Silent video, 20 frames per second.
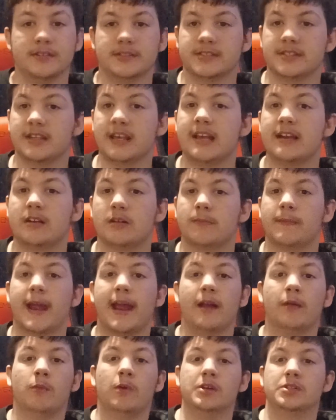
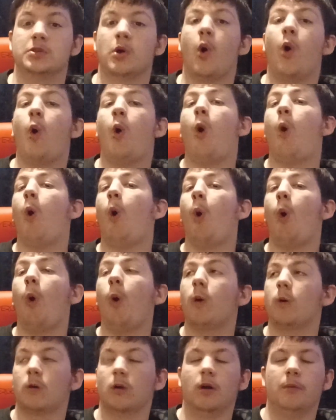Slenderman was
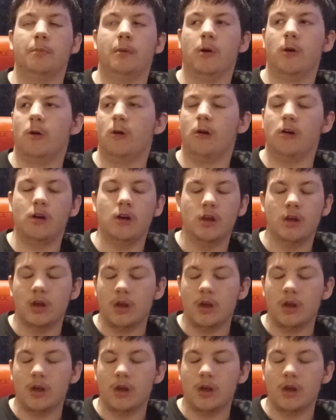horrible.